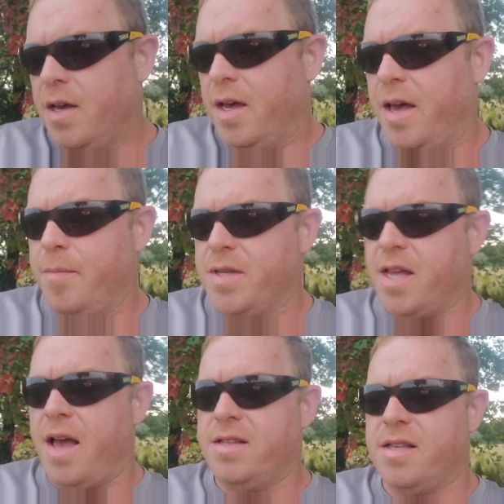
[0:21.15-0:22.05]
And
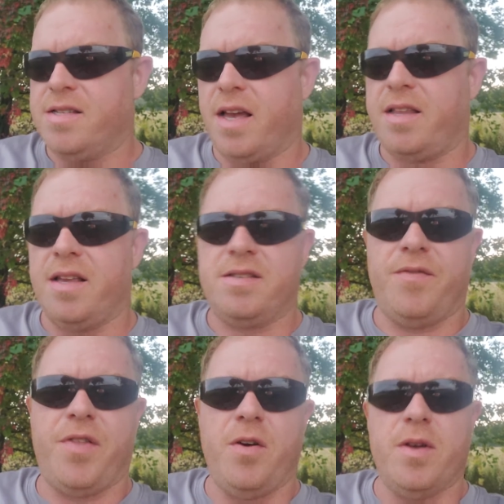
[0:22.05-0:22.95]
besides the sickness
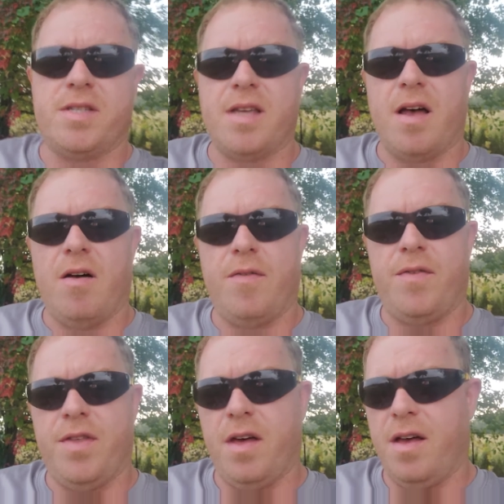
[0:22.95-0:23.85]
and flu
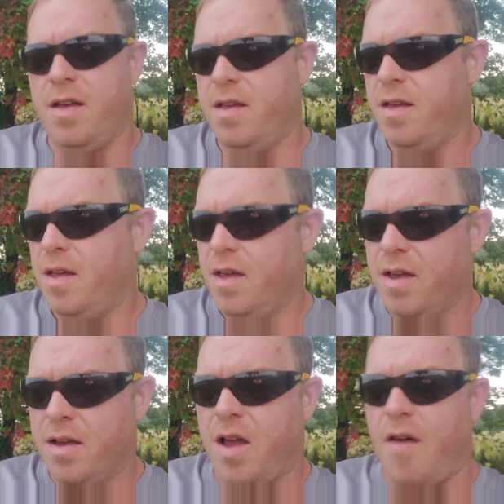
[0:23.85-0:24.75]
itself, the
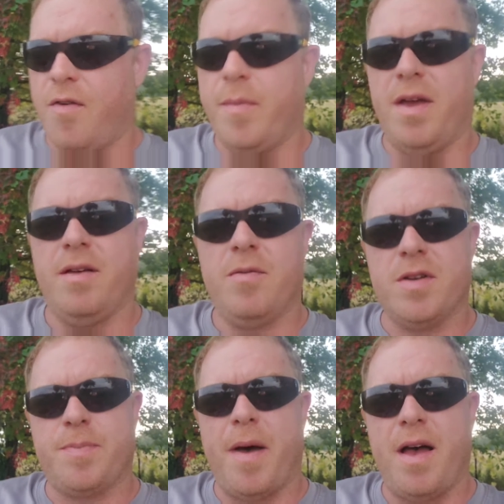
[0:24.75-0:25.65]
government
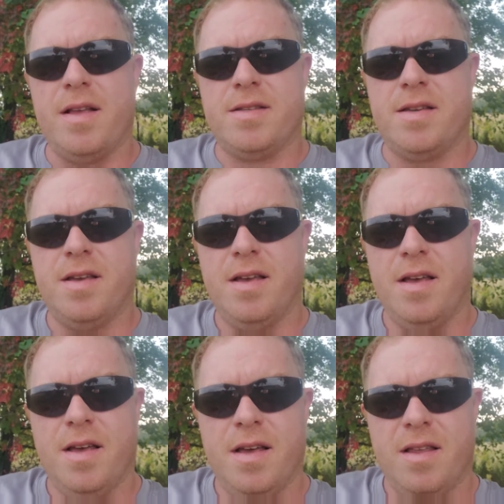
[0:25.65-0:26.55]
response,
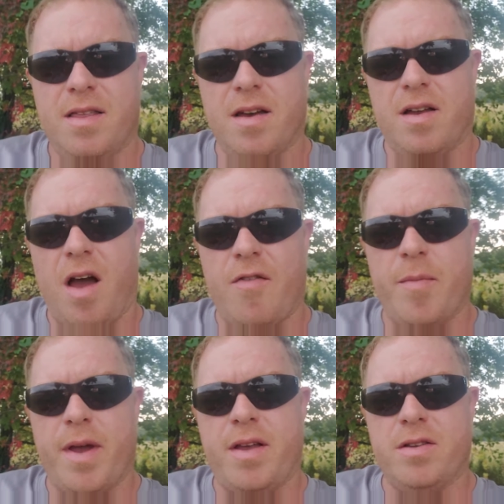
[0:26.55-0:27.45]
the
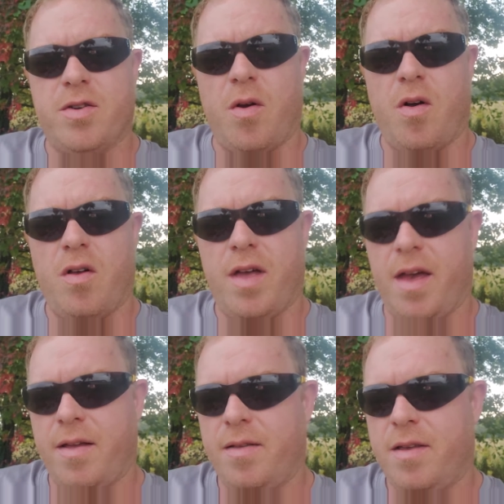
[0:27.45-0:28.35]
government control,
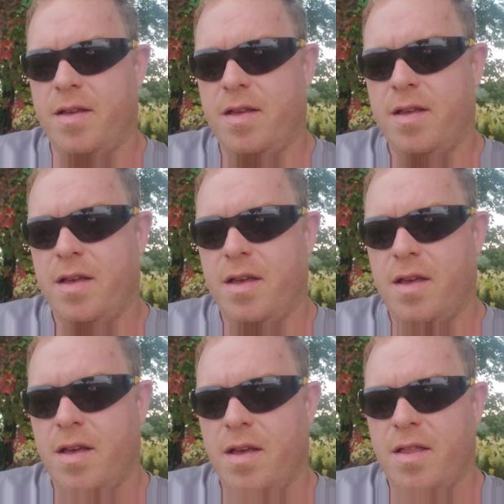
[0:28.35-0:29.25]
and
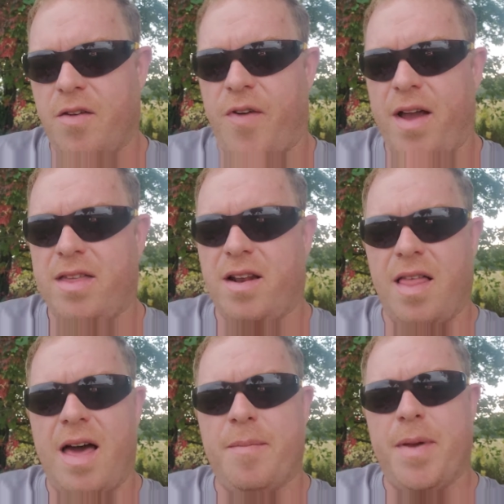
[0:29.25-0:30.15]
the fact that a
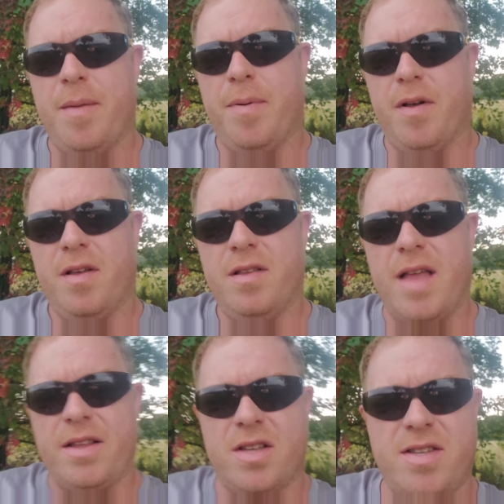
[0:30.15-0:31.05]
lot of people,
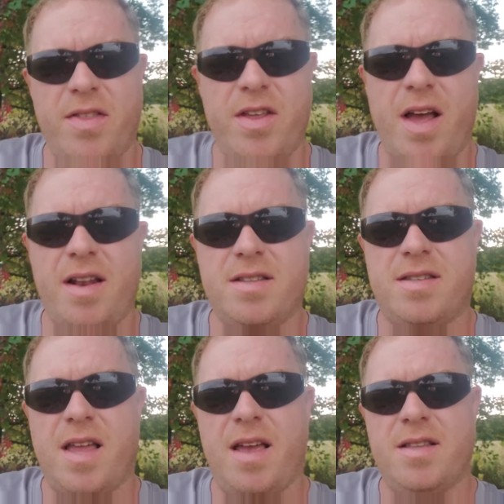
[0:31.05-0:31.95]
not just in the United
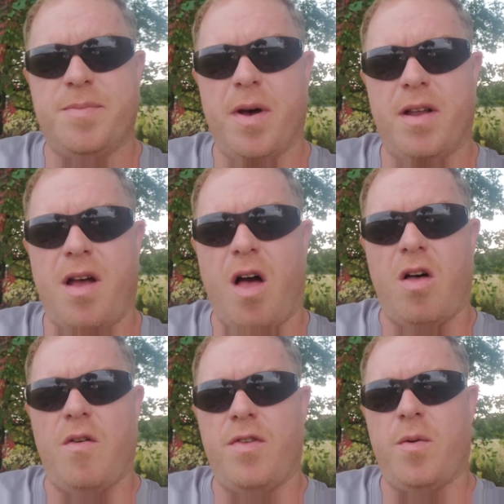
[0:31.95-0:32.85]
States, but all
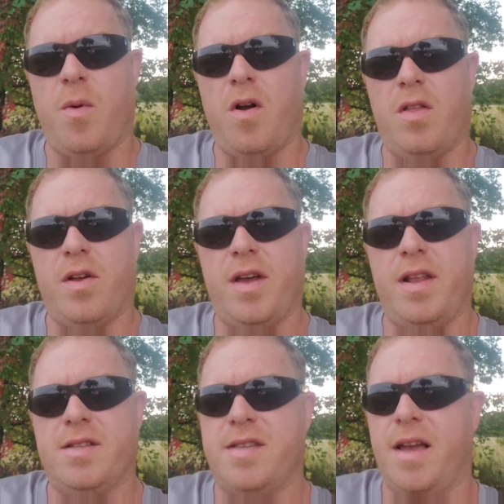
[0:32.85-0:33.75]
over the world, are
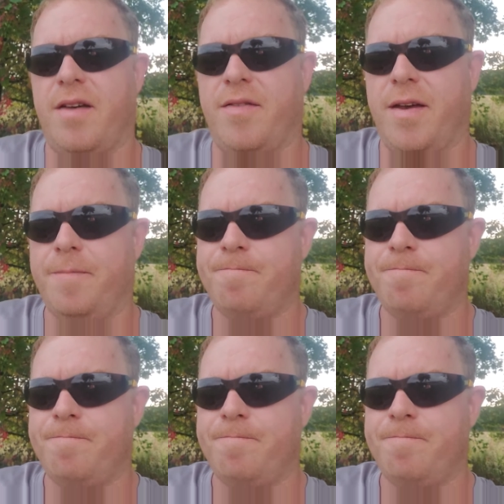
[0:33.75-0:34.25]
getting sick of it.